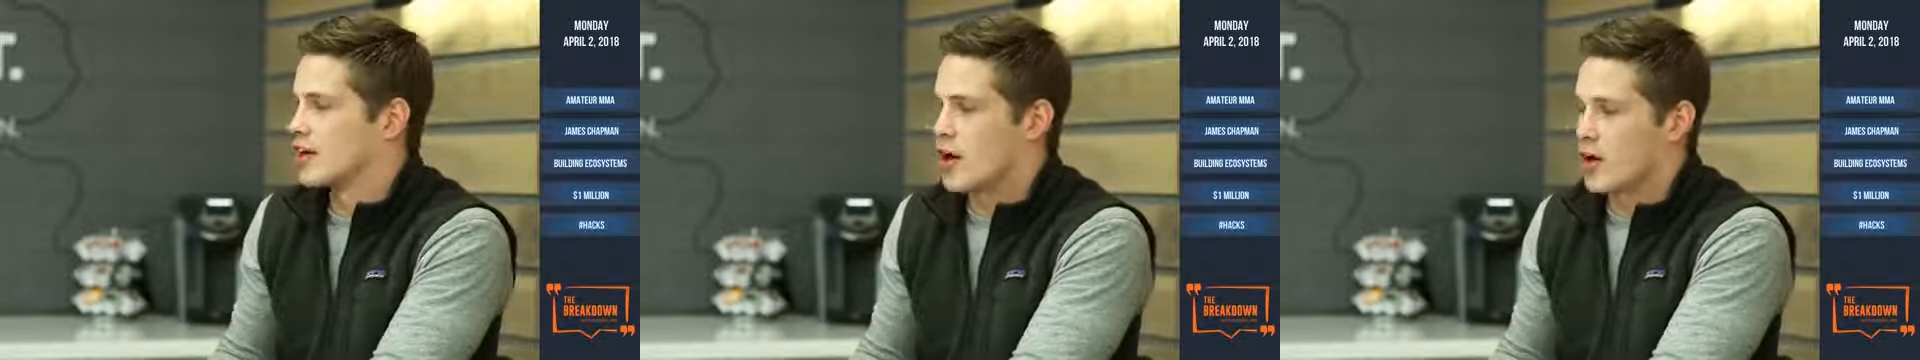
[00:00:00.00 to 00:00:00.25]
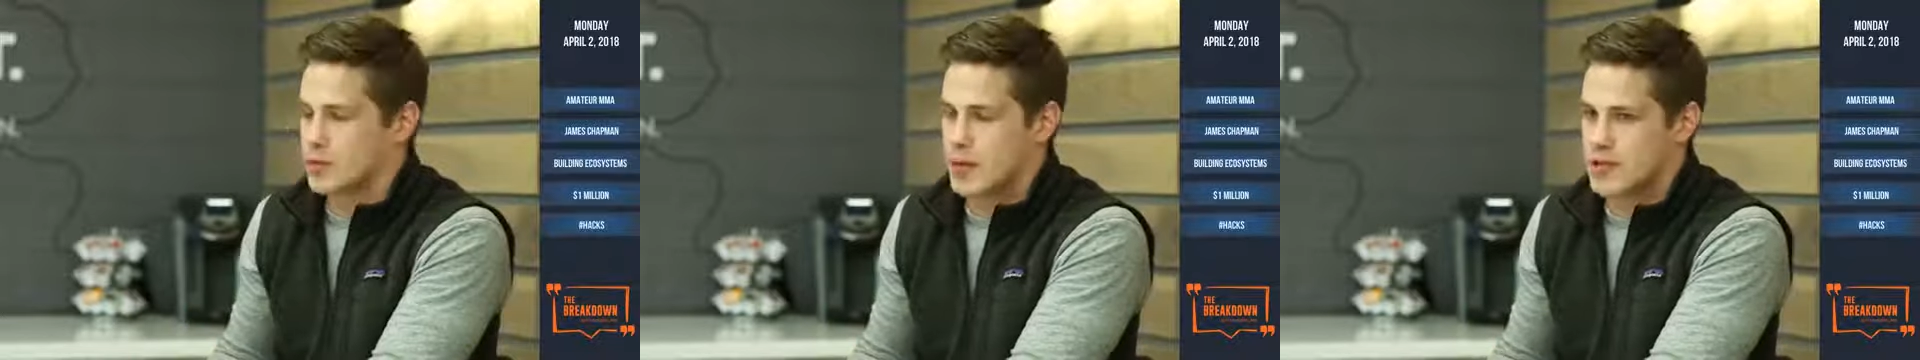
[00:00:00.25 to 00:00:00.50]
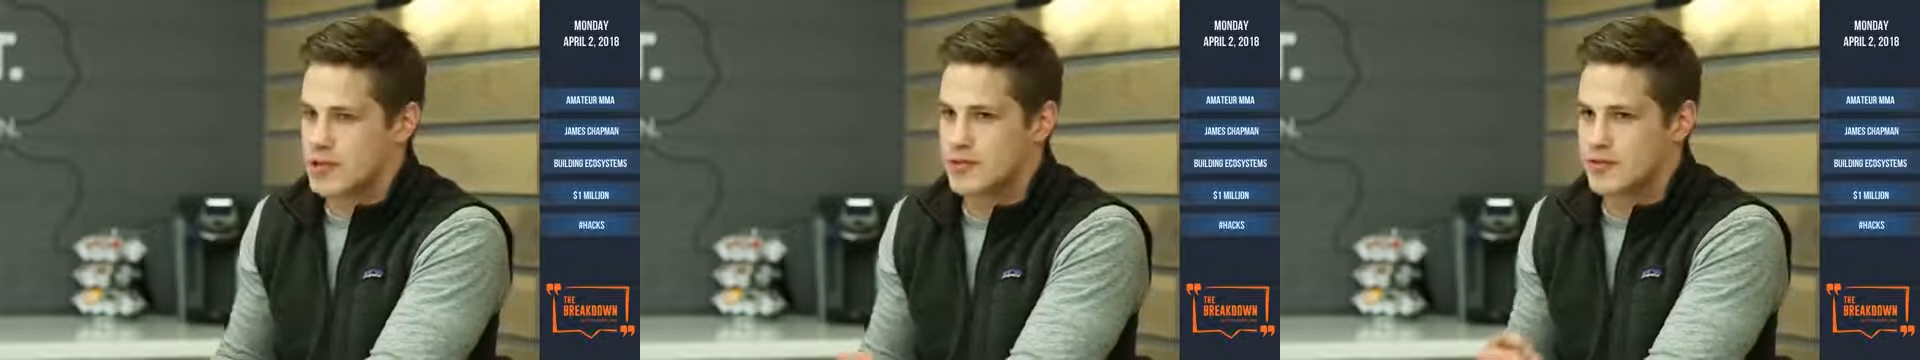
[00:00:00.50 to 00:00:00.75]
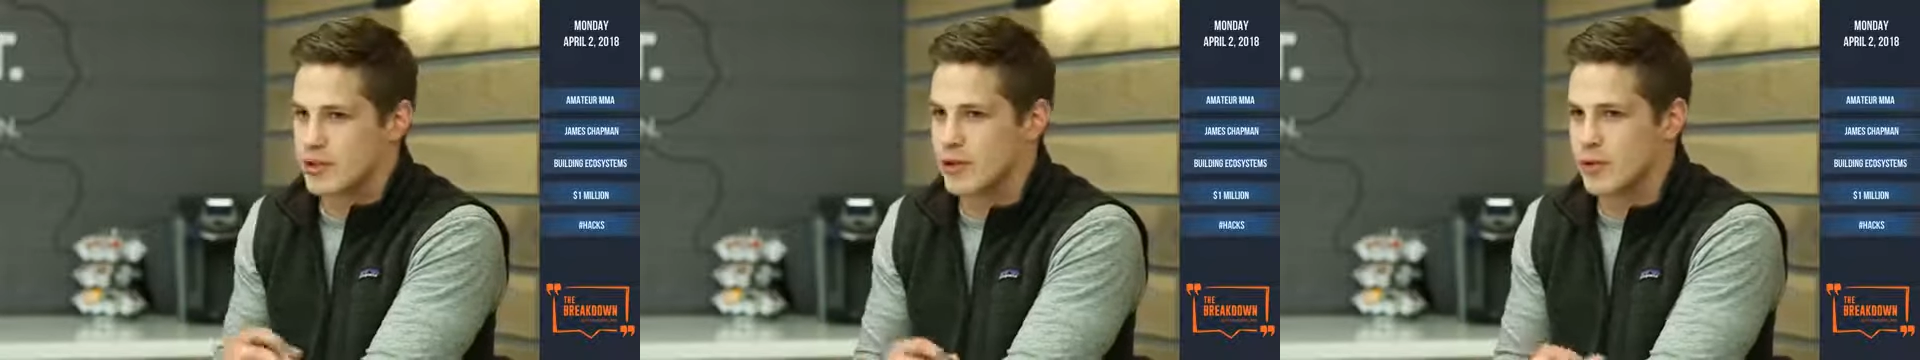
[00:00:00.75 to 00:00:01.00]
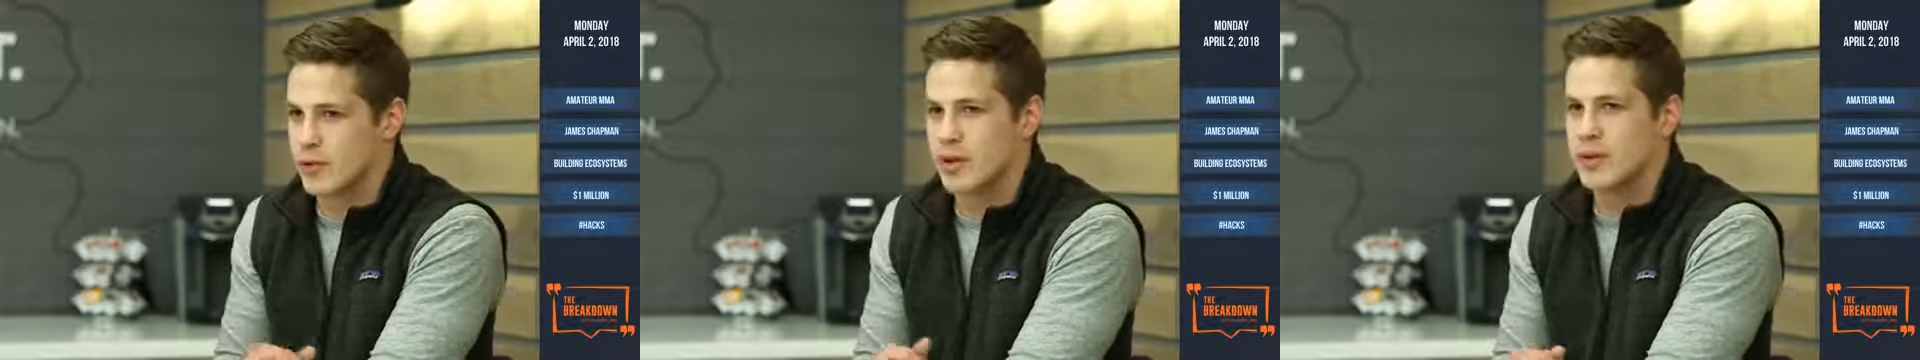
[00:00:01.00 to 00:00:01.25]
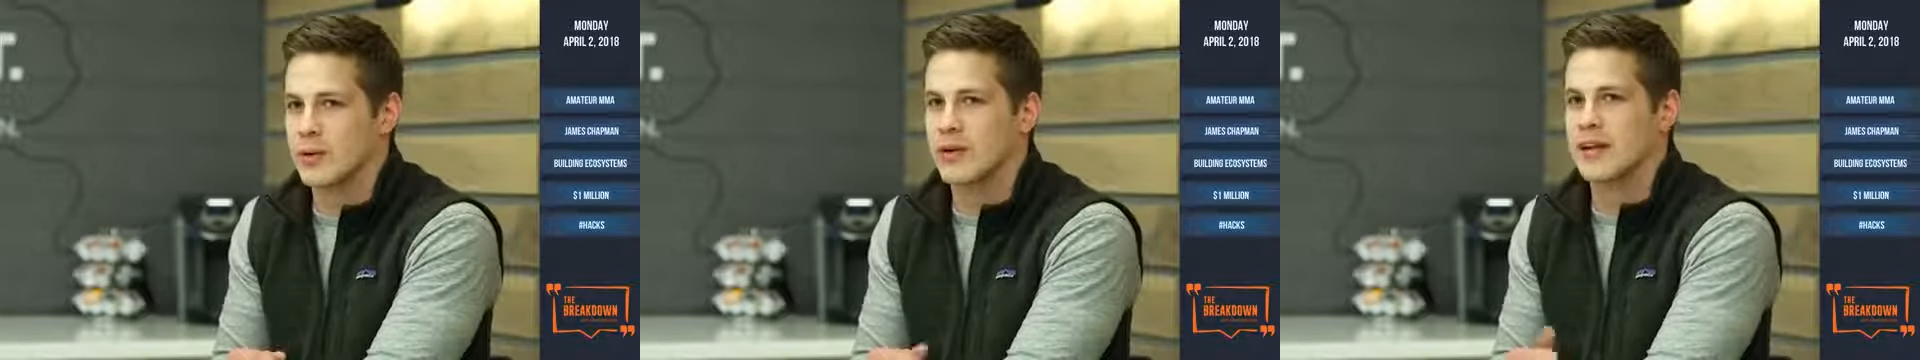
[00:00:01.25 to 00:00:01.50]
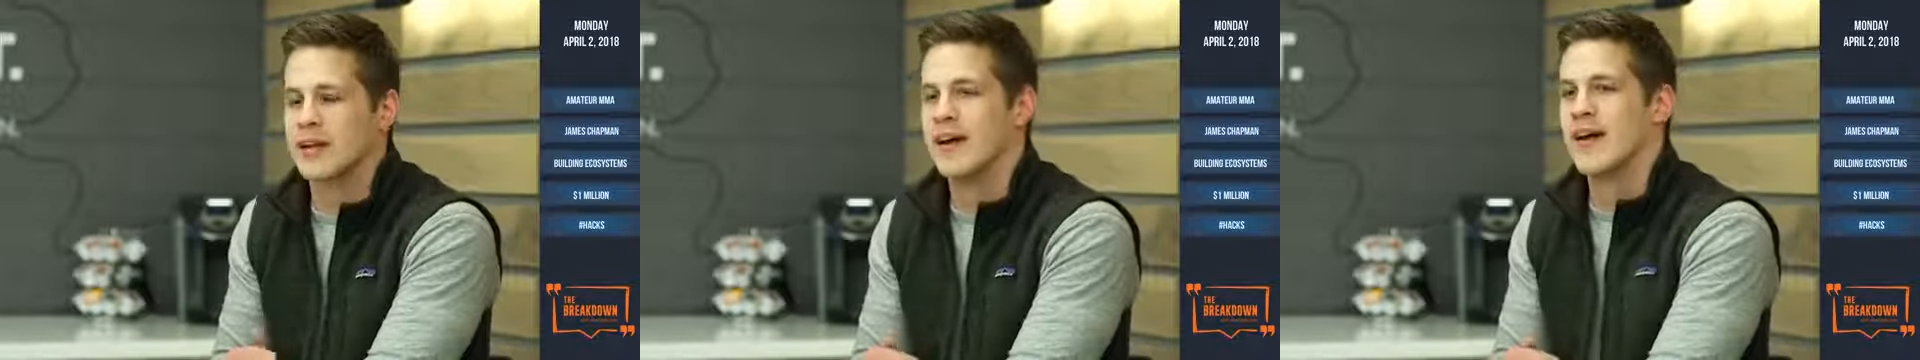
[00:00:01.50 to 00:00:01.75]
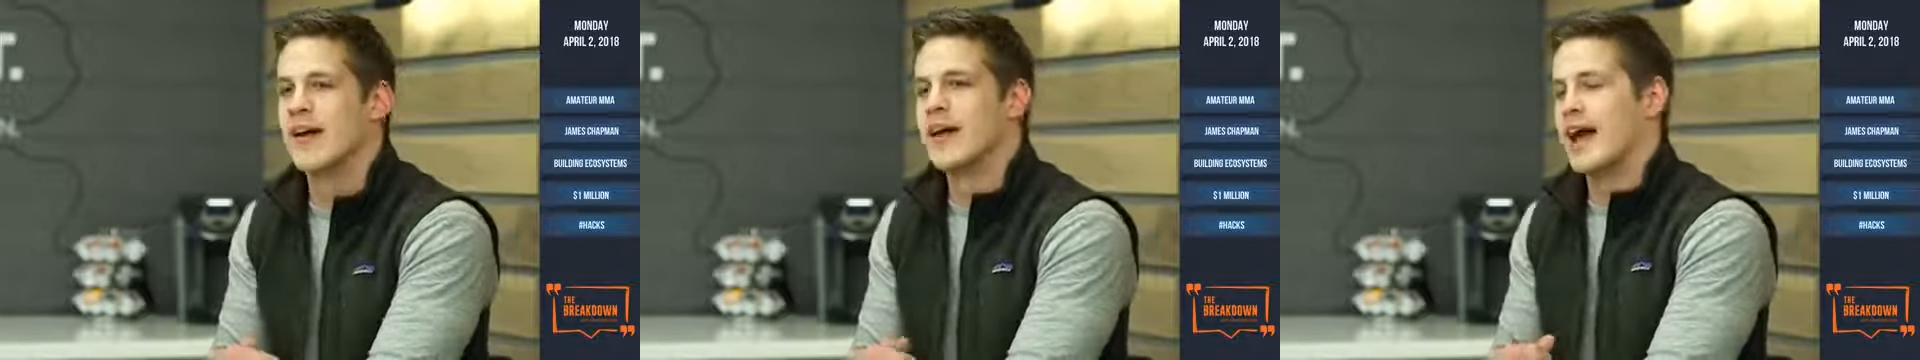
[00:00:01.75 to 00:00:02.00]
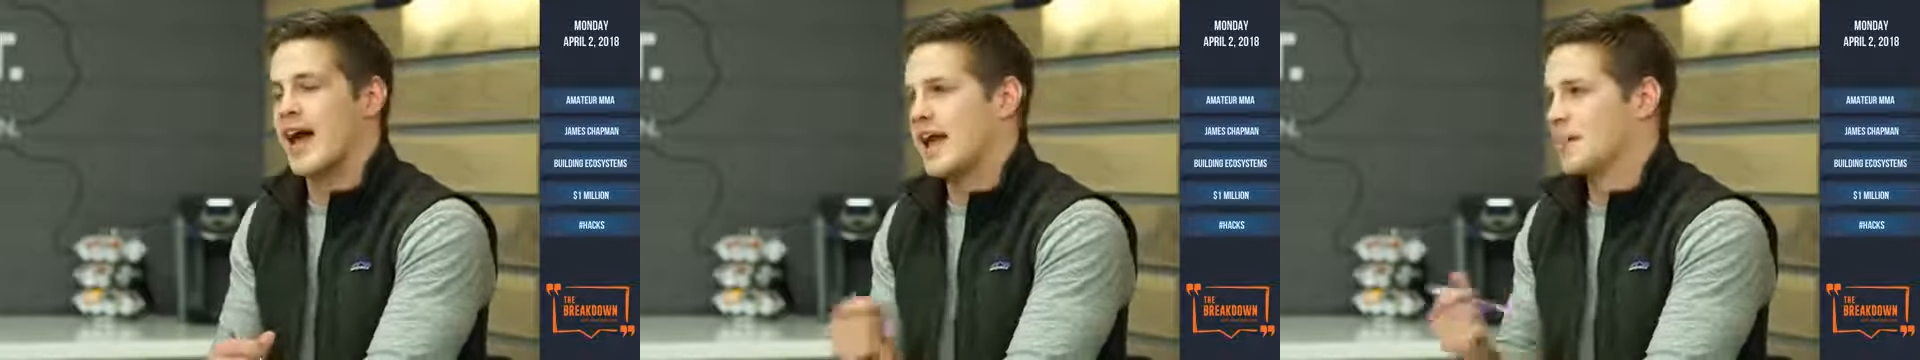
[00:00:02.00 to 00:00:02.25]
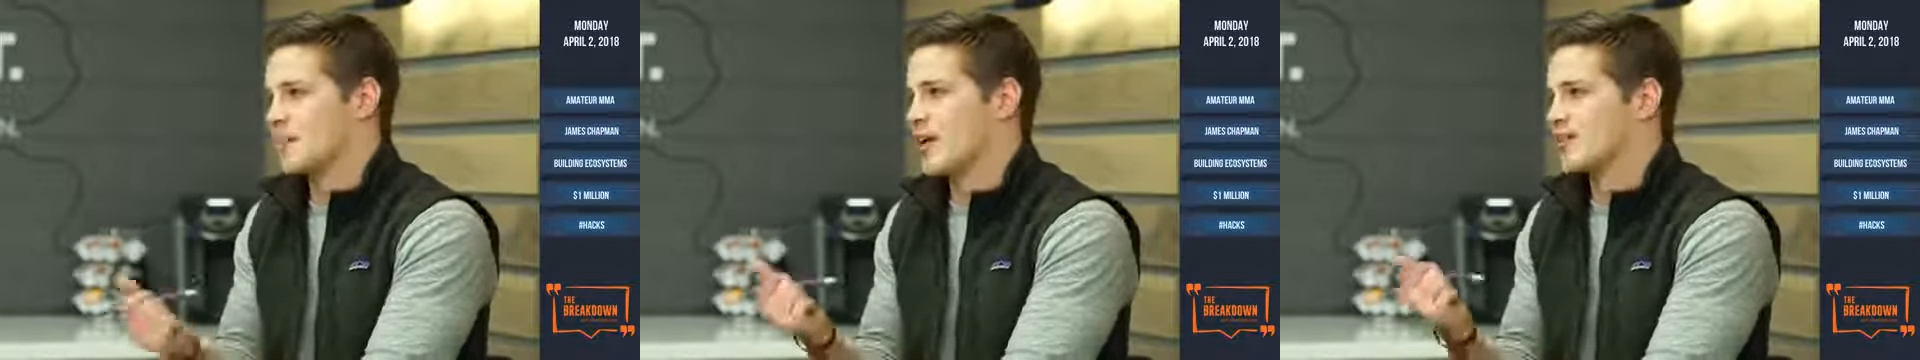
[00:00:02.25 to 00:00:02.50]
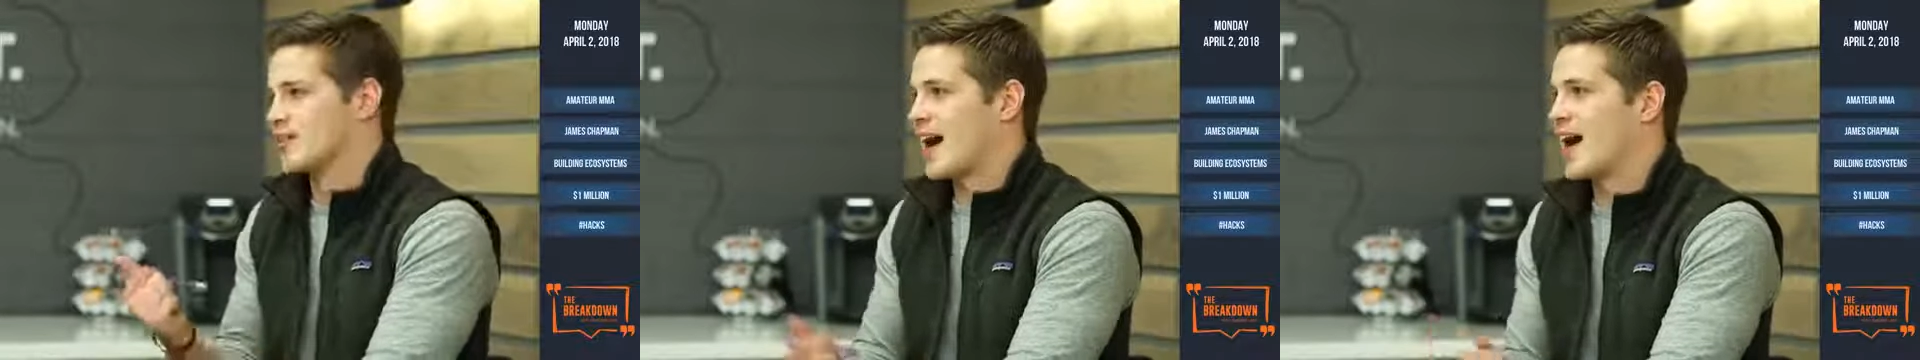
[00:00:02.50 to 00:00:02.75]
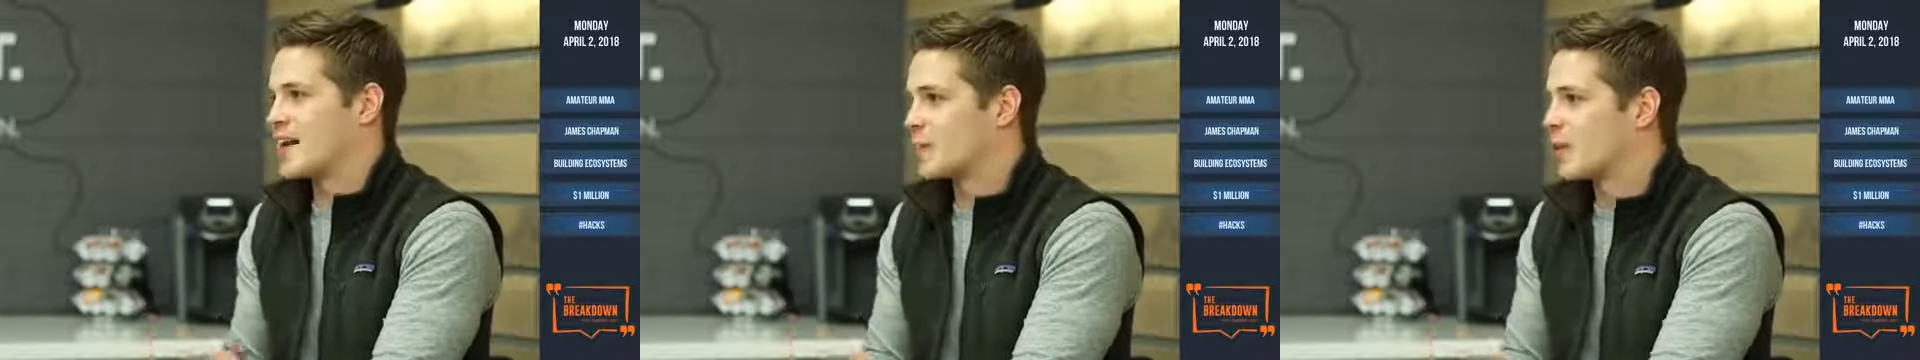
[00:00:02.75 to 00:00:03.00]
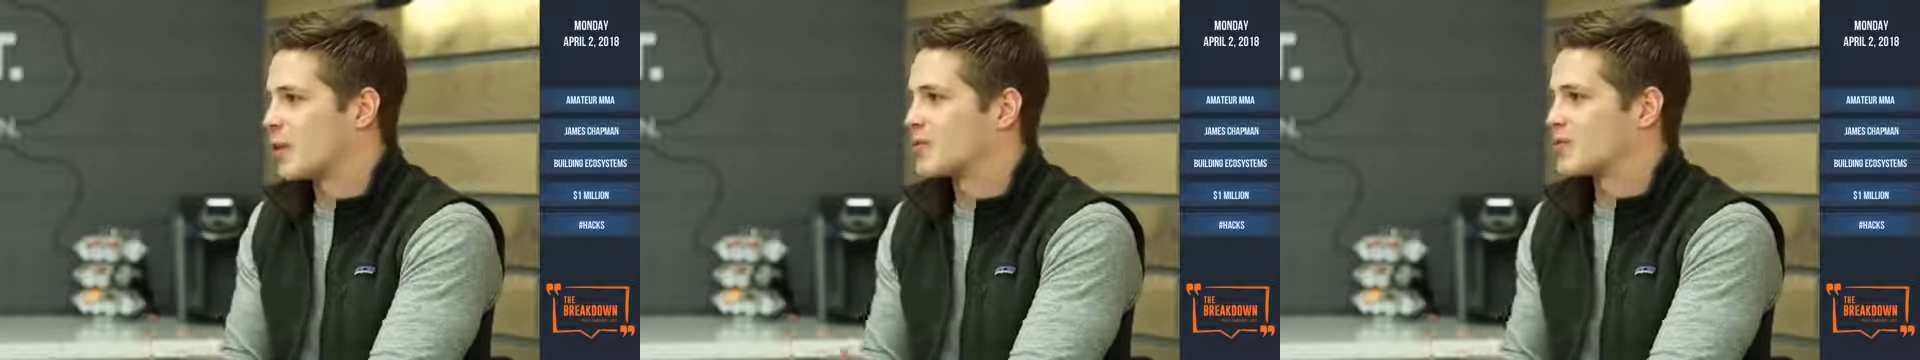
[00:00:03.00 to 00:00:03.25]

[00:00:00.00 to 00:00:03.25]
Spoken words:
especially if you're a really, really A+ kind person.